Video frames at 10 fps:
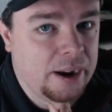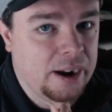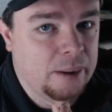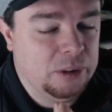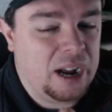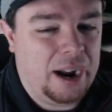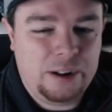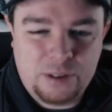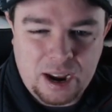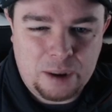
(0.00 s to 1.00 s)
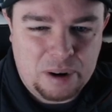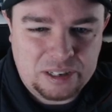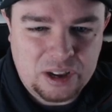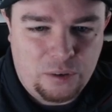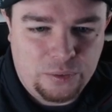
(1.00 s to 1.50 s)
am kind of kicking
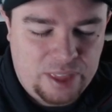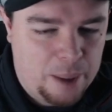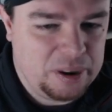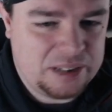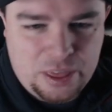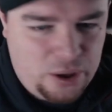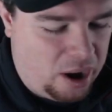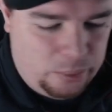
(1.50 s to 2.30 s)
myself for that because I thought